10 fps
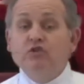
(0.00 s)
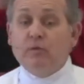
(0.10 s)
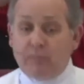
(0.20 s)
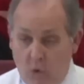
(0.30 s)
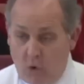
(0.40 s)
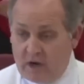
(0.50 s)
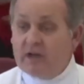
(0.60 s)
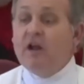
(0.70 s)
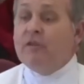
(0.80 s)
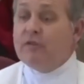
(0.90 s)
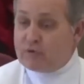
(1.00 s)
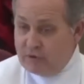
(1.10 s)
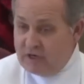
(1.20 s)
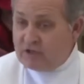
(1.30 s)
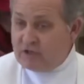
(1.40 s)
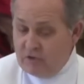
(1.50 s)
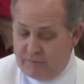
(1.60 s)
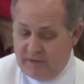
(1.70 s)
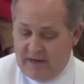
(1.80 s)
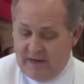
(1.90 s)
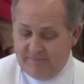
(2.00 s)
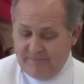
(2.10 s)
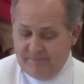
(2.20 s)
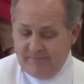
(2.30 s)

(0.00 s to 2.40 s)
supported the traditional plan.